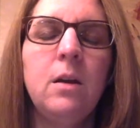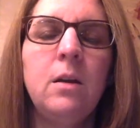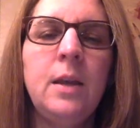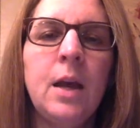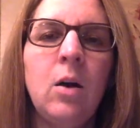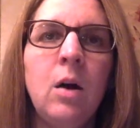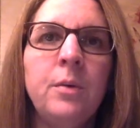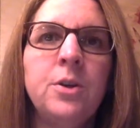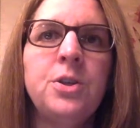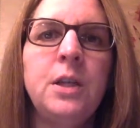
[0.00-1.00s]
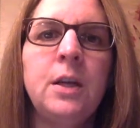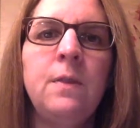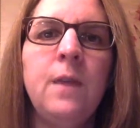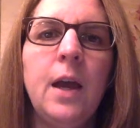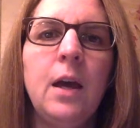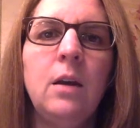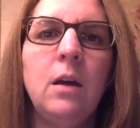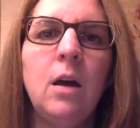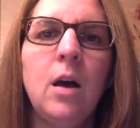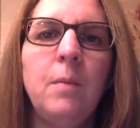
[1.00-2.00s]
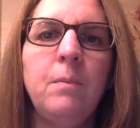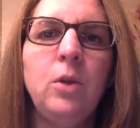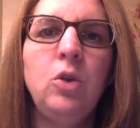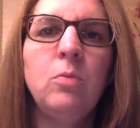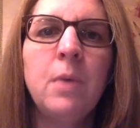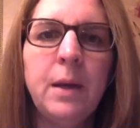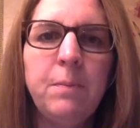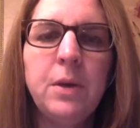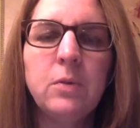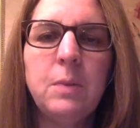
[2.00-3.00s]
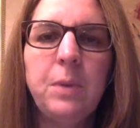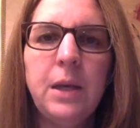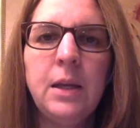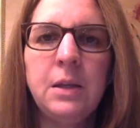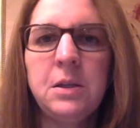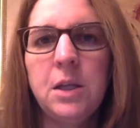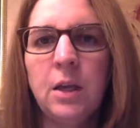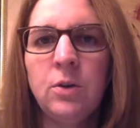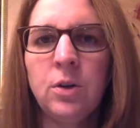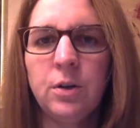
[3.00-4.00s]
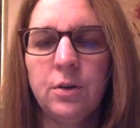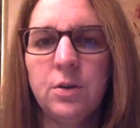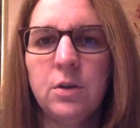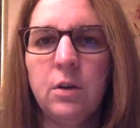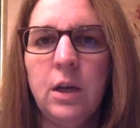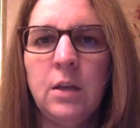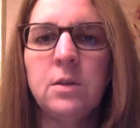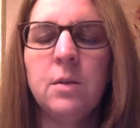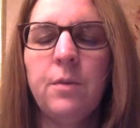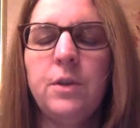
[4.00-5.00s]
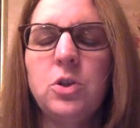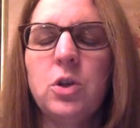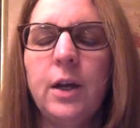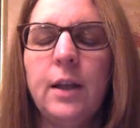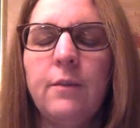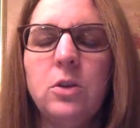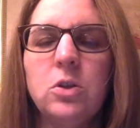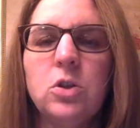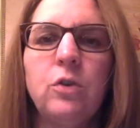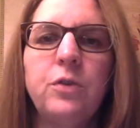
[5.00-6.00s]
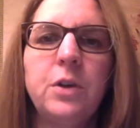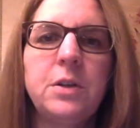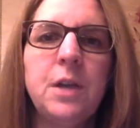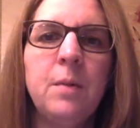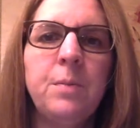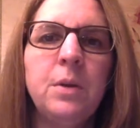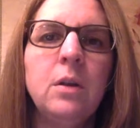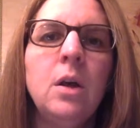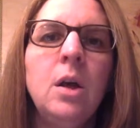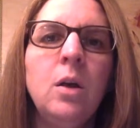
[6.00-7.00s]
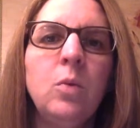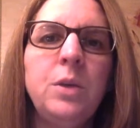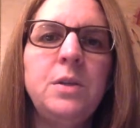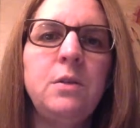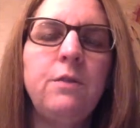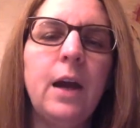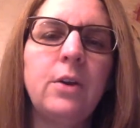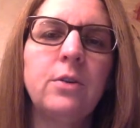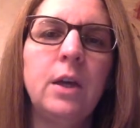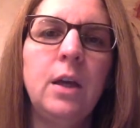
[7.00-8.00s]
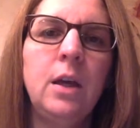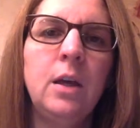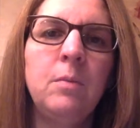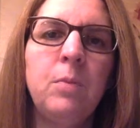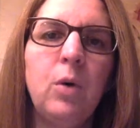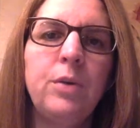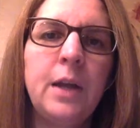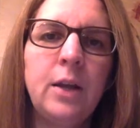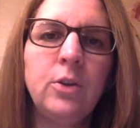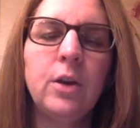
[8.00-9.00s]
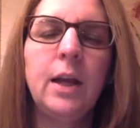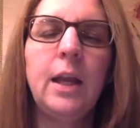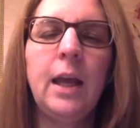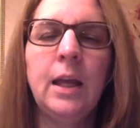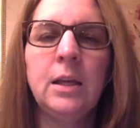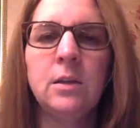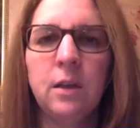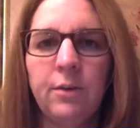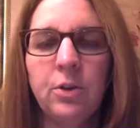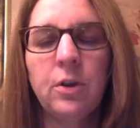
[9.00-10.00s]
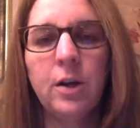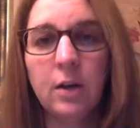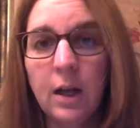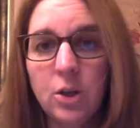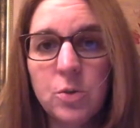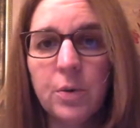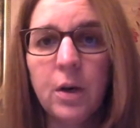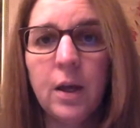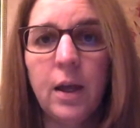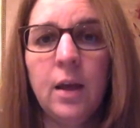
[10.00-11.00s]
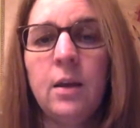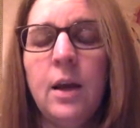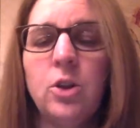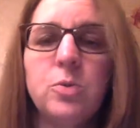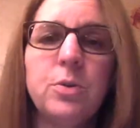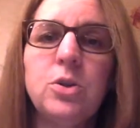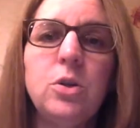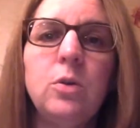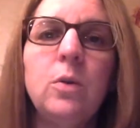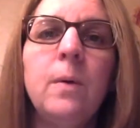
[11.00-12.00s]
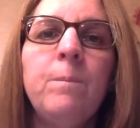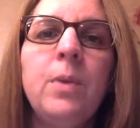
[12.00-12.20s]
Now understand that you might be repeating standards in some of these grade levels. So for example, we see factoring in both 9th grade and 11th grade, or algebra and algebra 2.